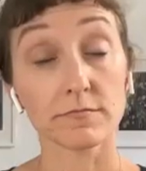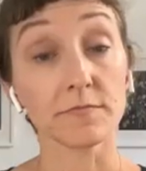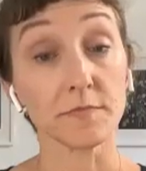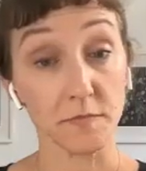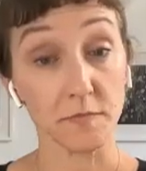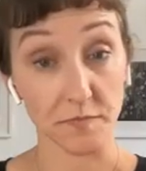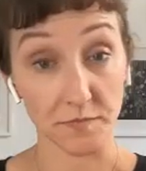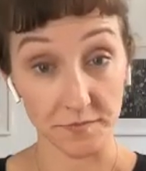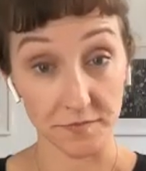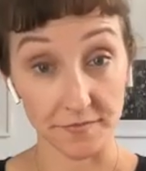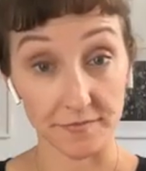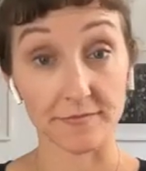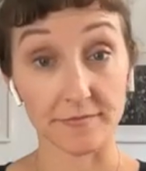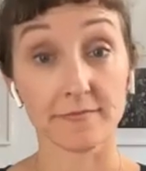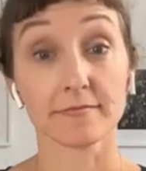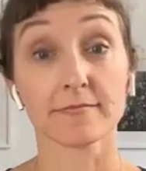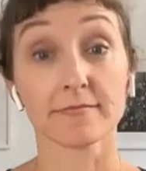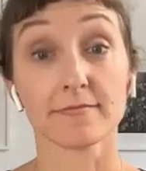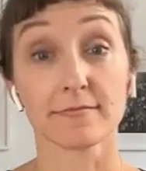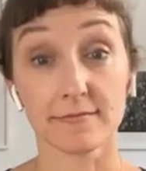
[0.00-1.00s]
but
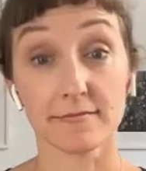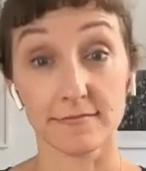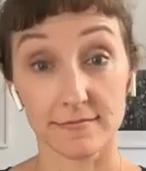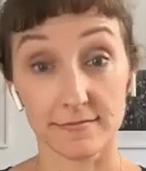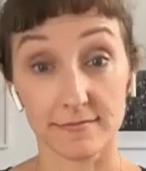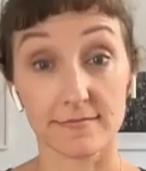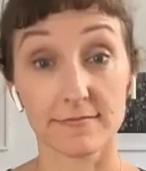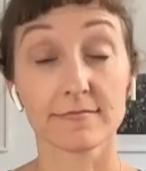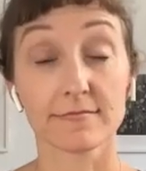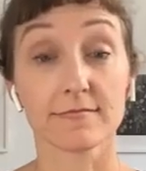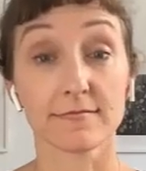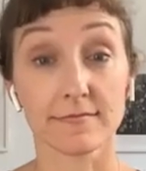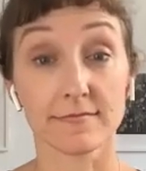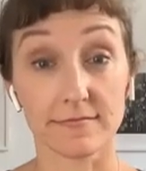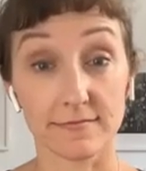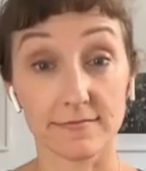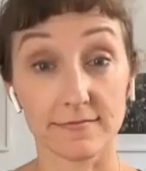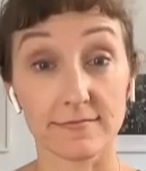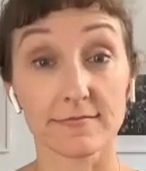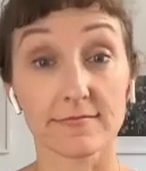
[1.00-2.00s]
we just have to
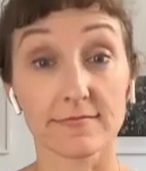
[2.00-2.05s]
work